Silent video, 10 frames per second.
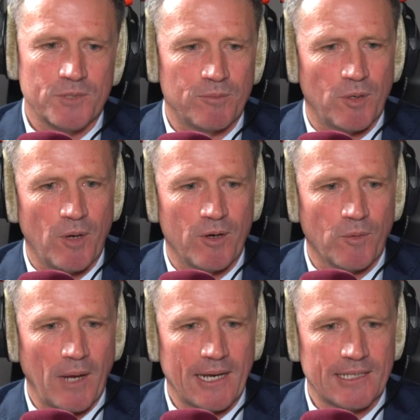to promote
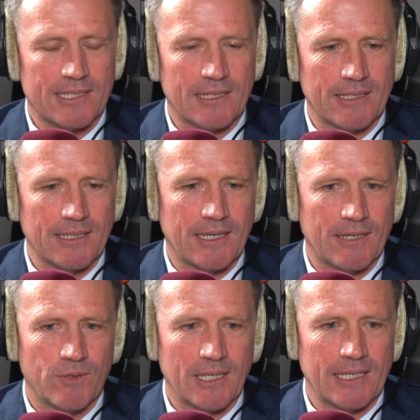awareness, I think,
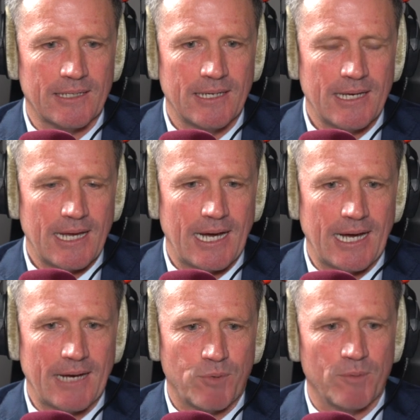and really
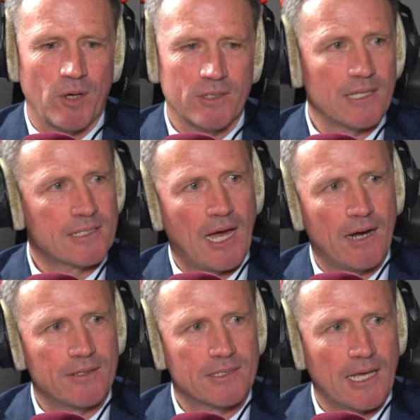promote
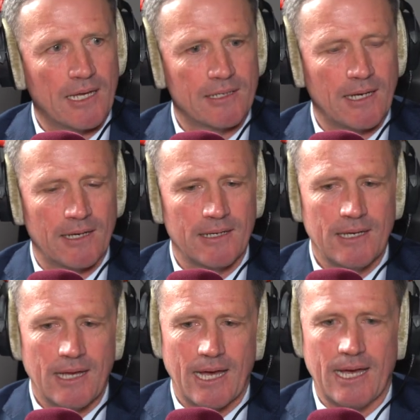Qatar
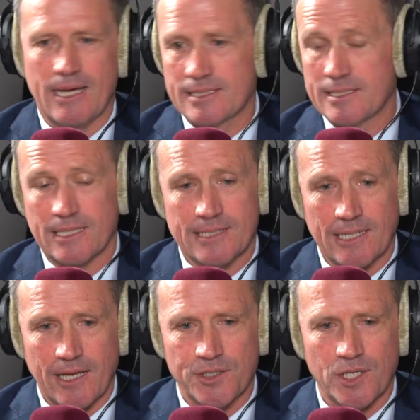as a
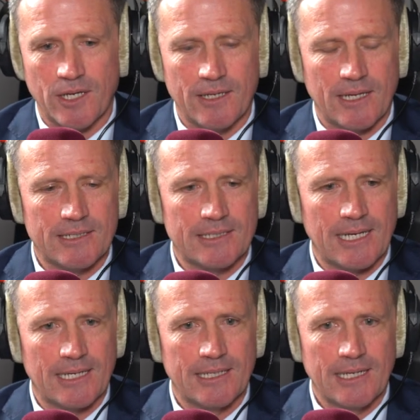destination. And
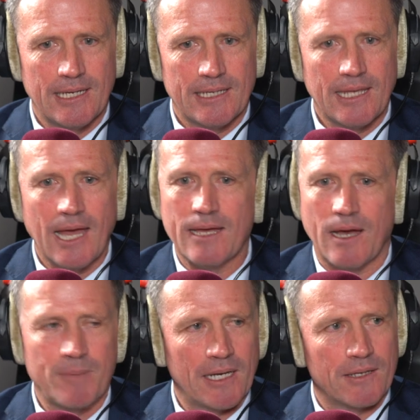
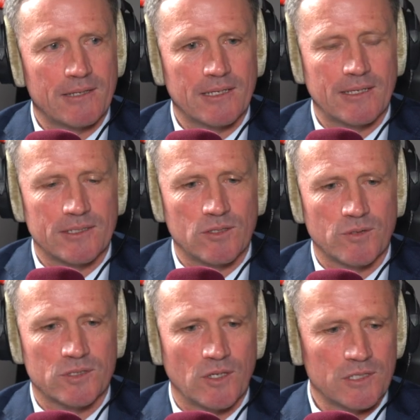I think as
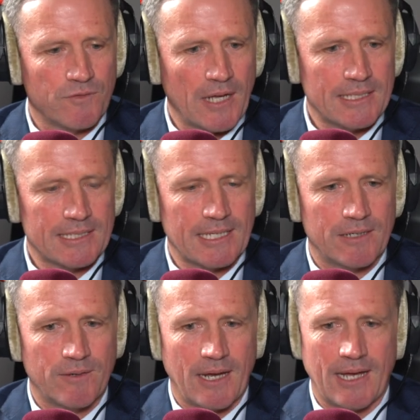long as those events
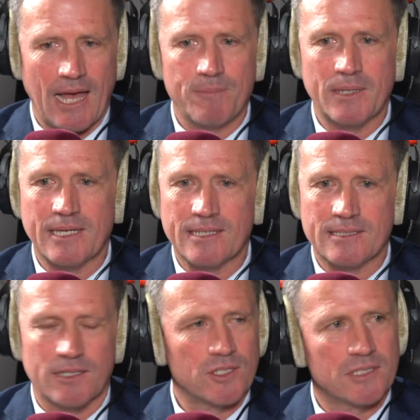are happening in
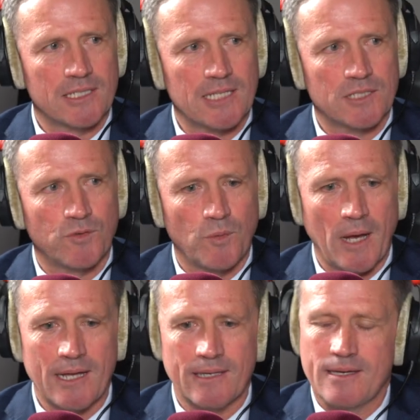such a successful
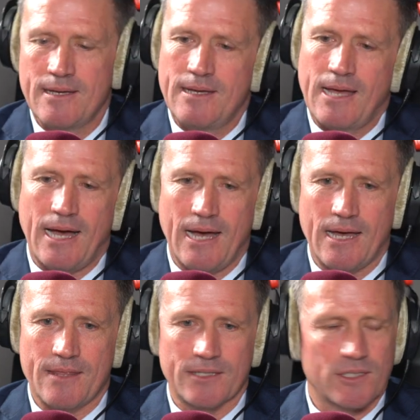way,
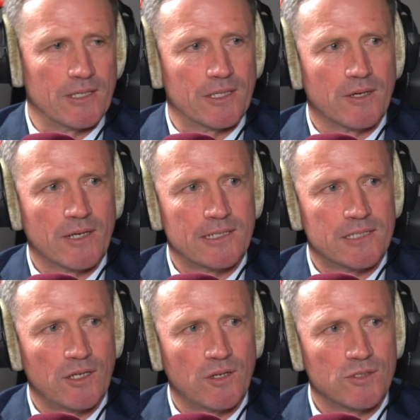that's only going to
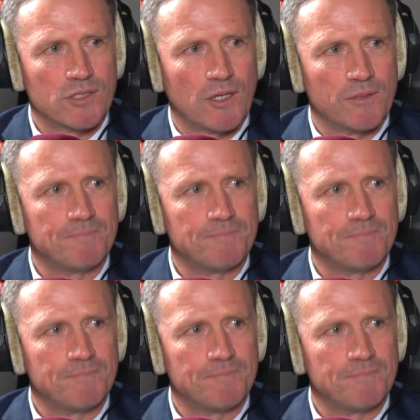continue. So